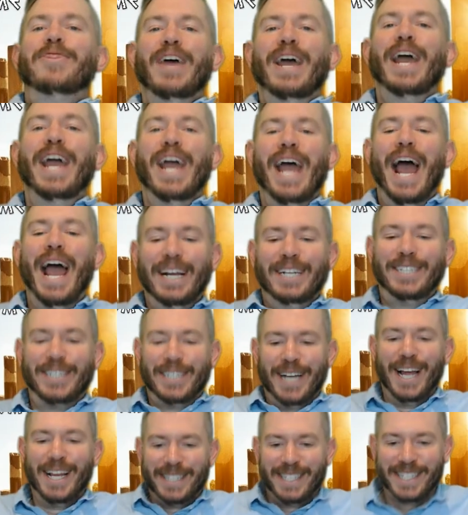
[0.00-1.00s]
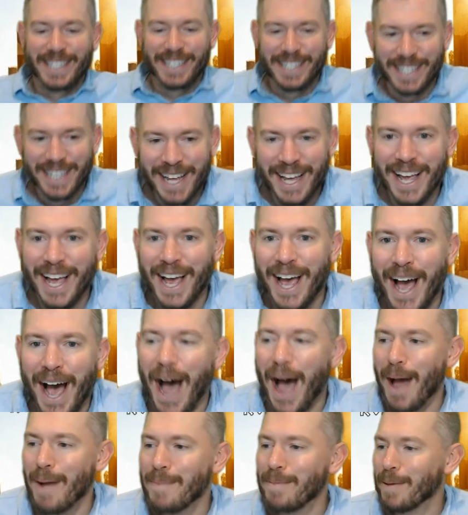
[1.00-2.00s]
the Ancients!
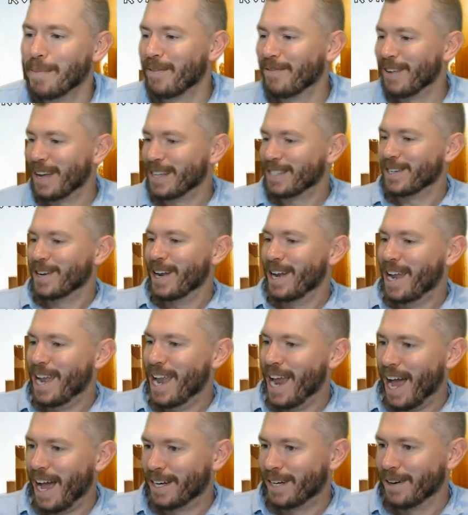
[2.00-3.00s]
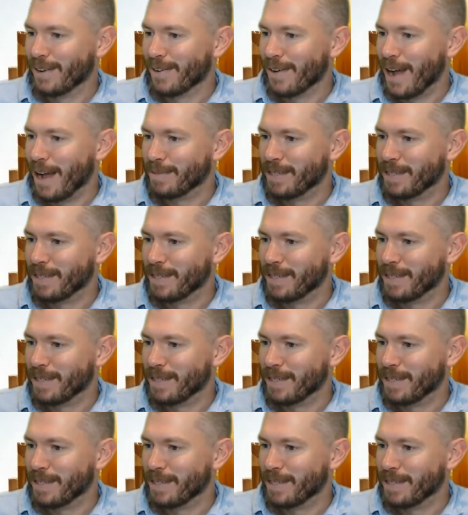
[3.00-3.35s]
I'm your professor, Dr. Rob